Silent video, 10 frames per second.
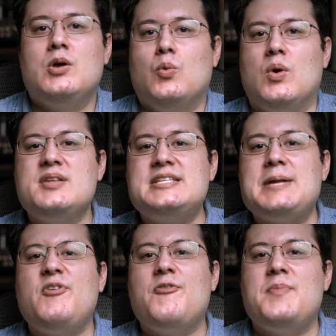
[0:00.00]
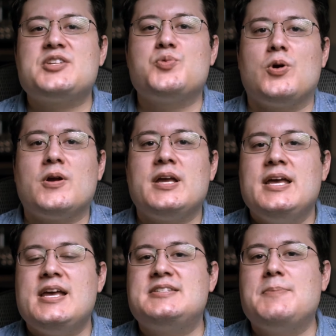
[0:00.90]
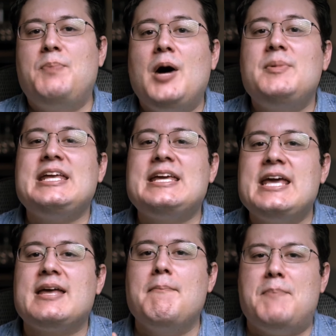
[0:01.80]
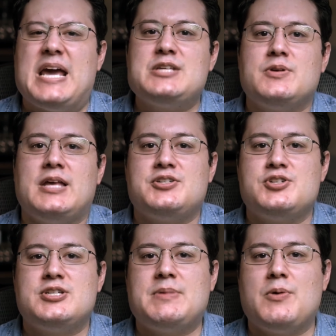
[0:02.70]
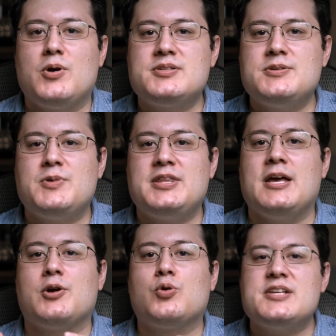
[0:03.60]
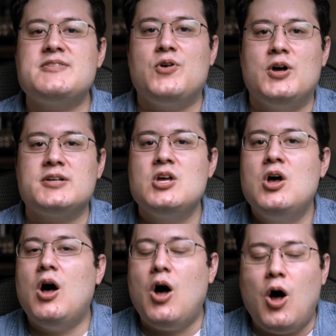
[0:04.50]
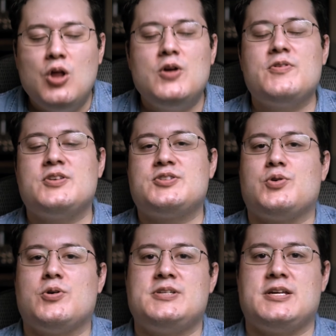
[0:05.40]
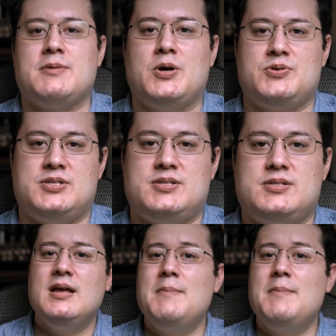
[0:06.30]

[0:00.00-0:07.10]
One staple of Mick's work is the pummeling kick and bass relationship that works with the aggressive hooks all over the scores he composes.